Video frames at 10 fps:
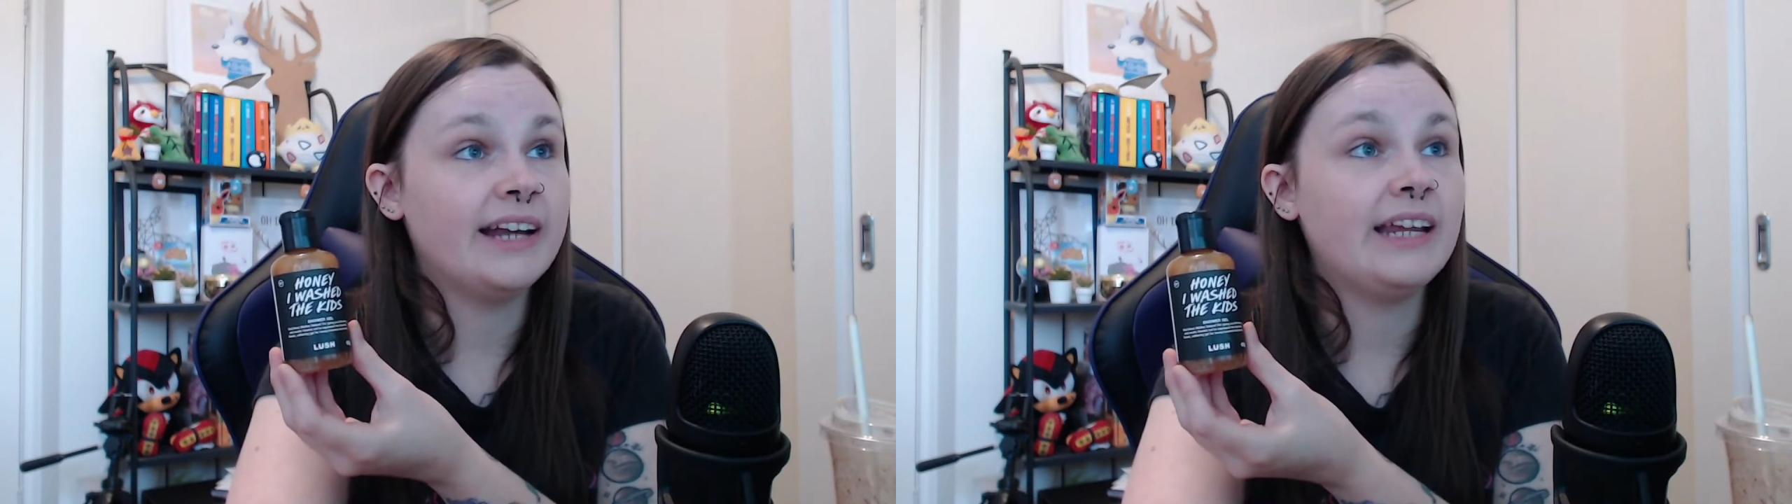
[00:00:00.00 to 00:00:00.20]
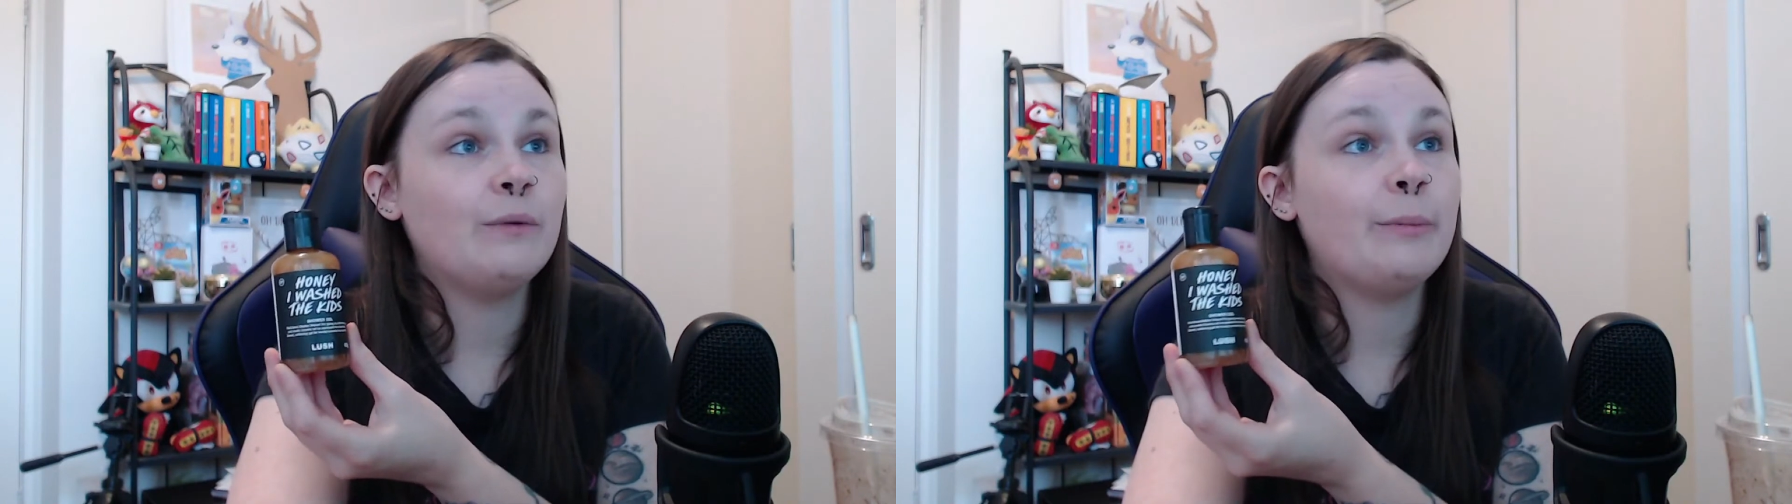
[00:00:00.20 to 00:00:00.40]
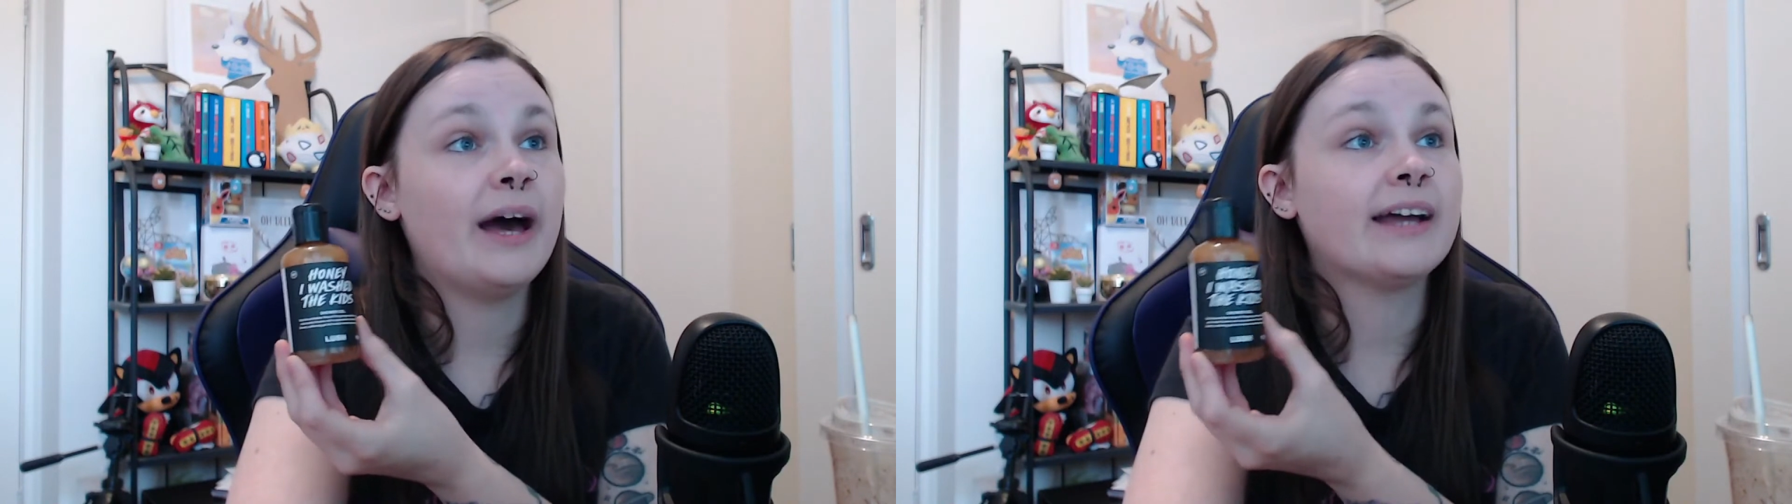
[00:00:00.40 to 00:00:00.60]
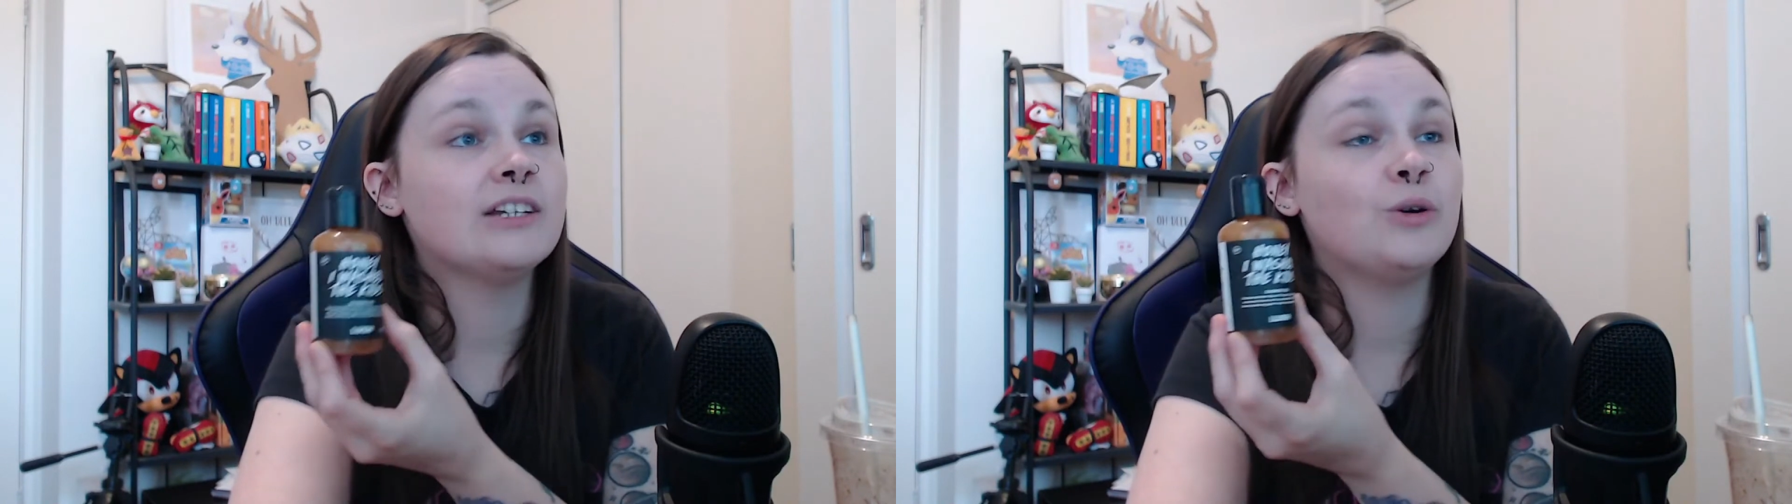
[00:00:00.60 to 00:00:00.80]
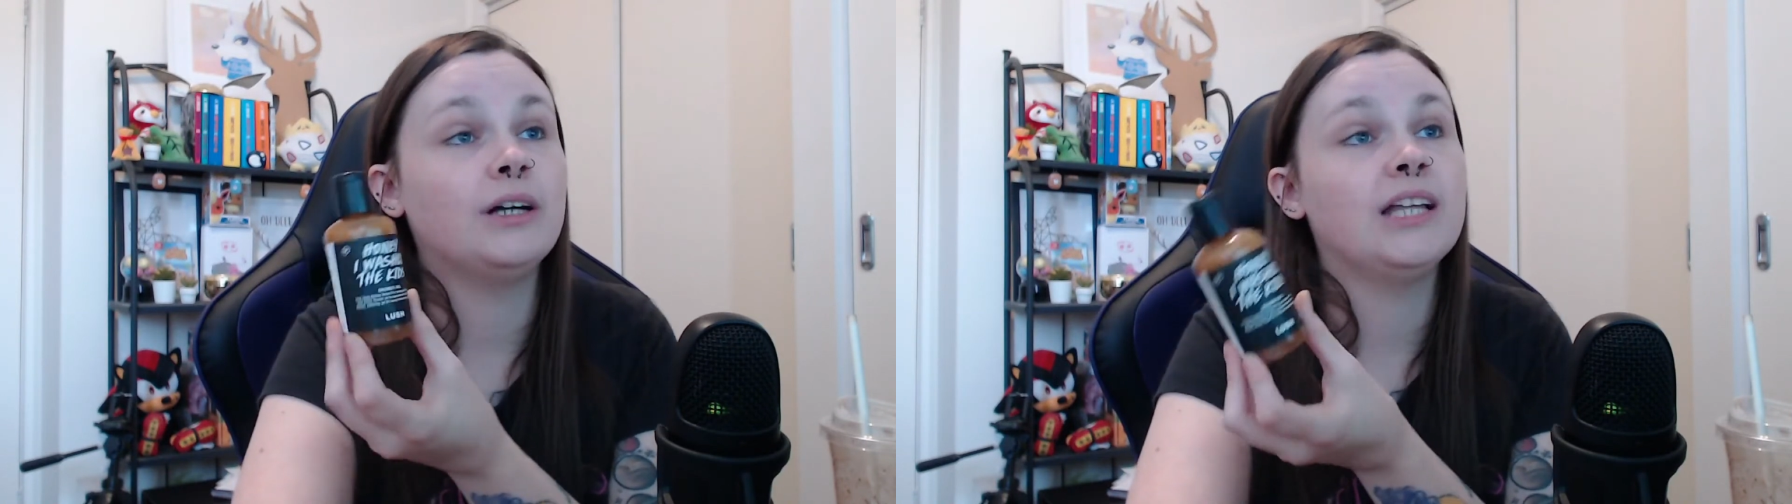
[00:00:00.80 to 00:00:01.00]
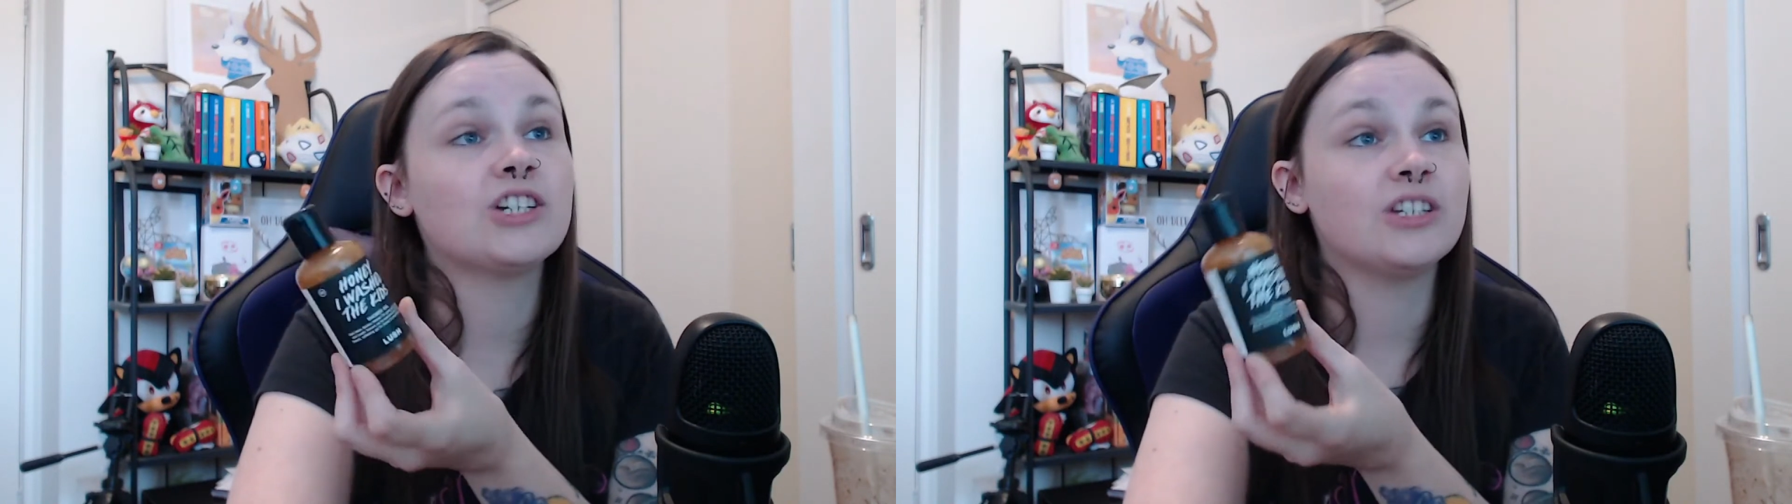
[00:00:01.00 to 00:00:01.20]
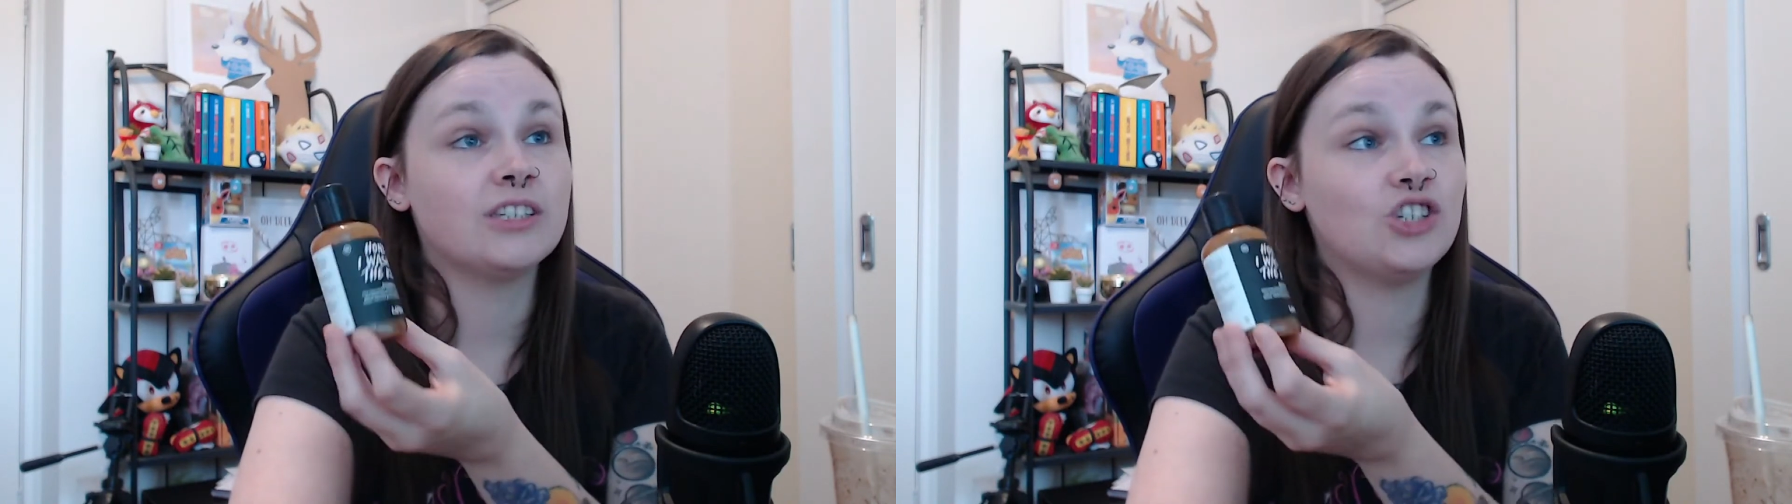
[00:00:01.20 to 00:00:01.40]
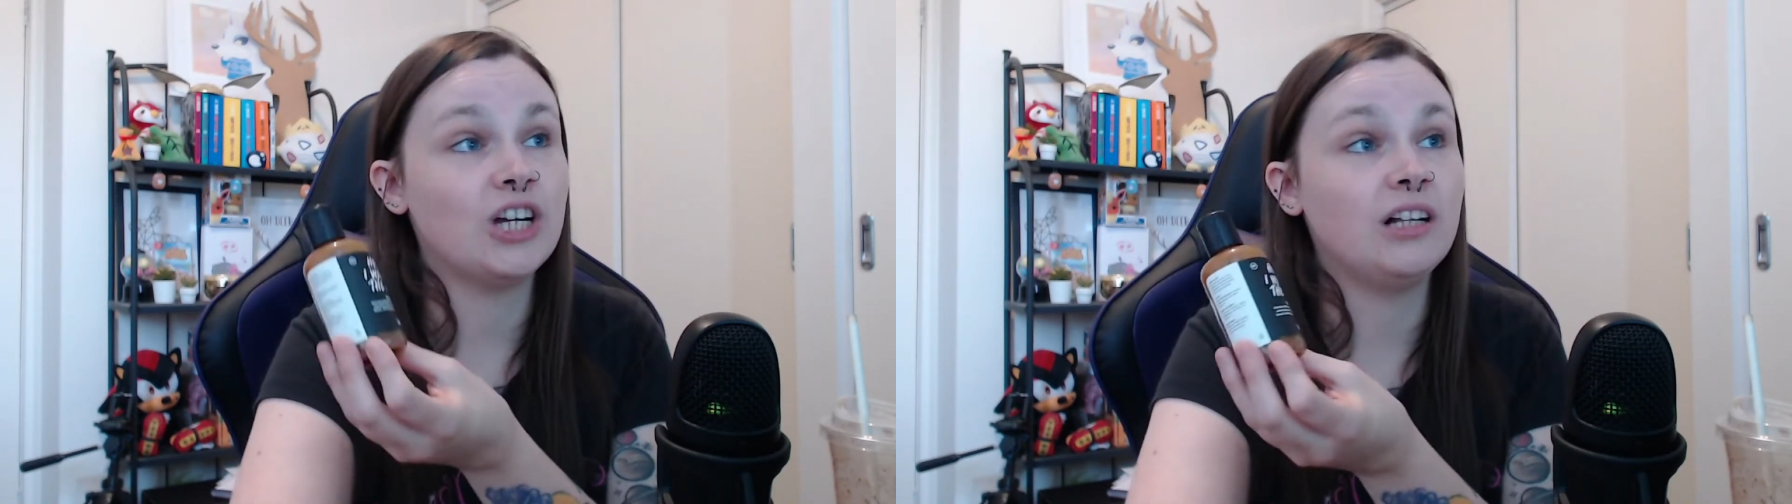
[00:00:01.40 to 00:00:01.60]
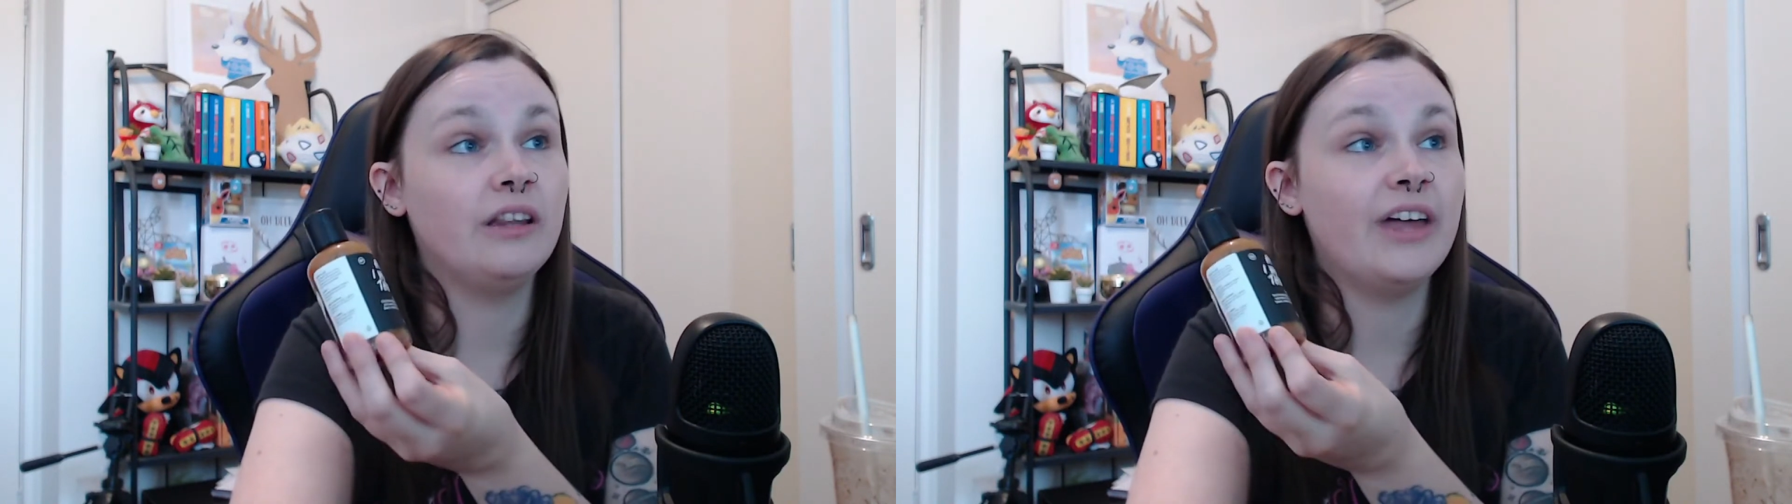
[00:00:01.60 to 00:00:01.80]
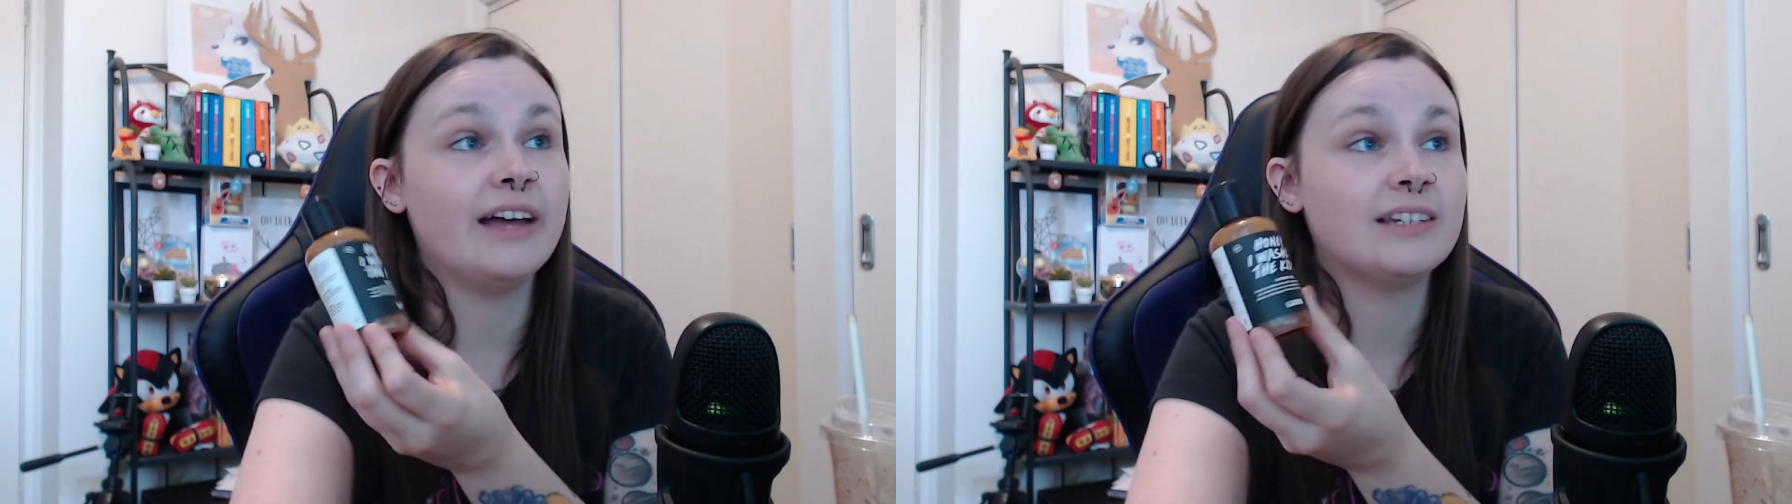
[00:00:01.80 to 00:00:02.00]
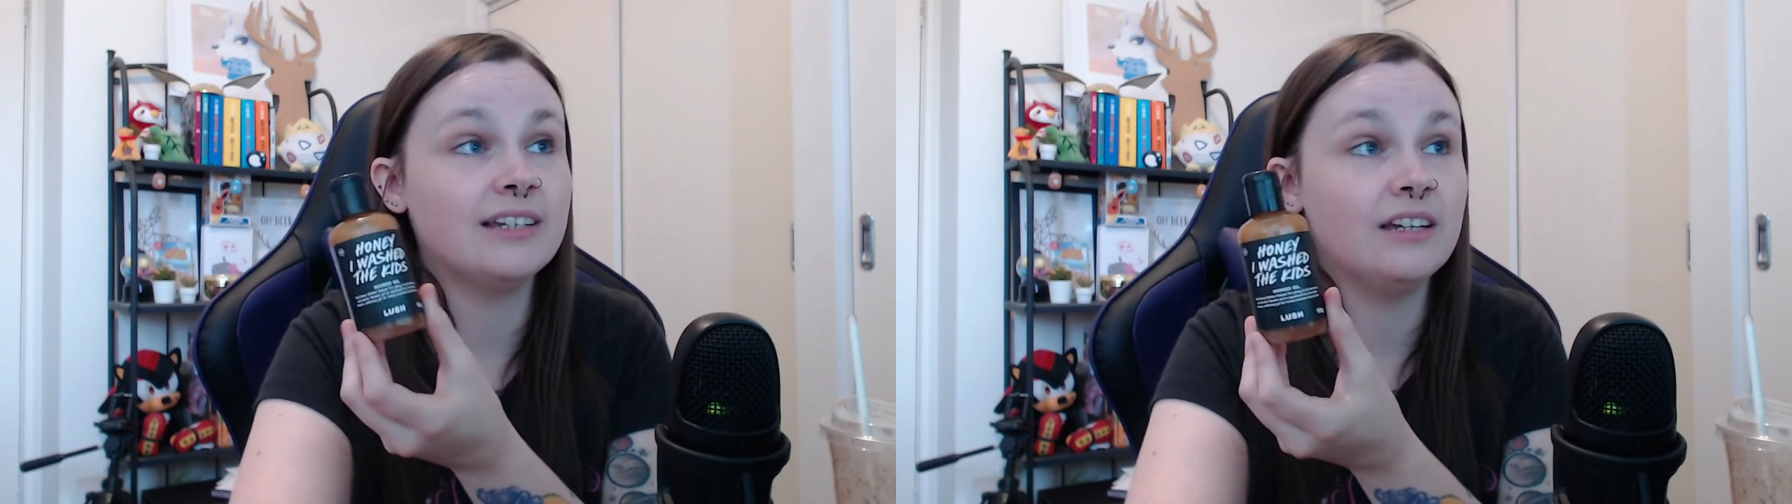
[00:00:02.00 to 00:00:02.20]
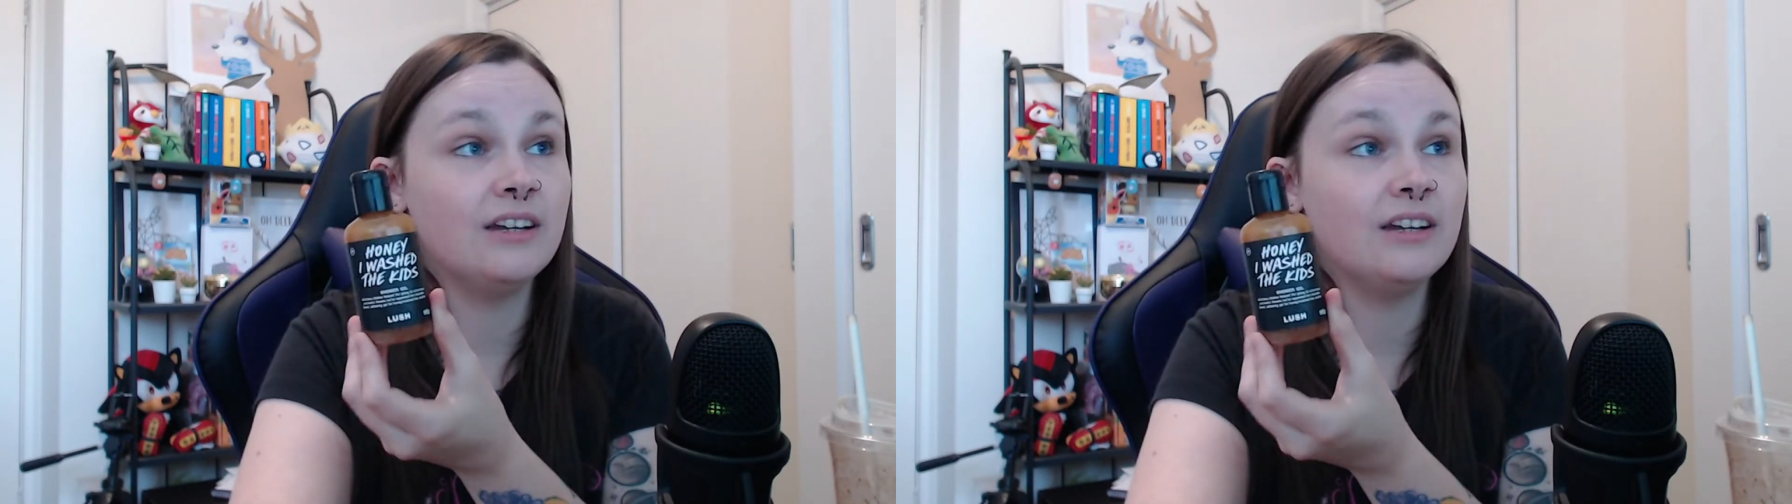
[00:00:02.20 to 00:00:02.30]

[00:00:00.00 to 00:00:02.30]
honey we pack into our luscious gel that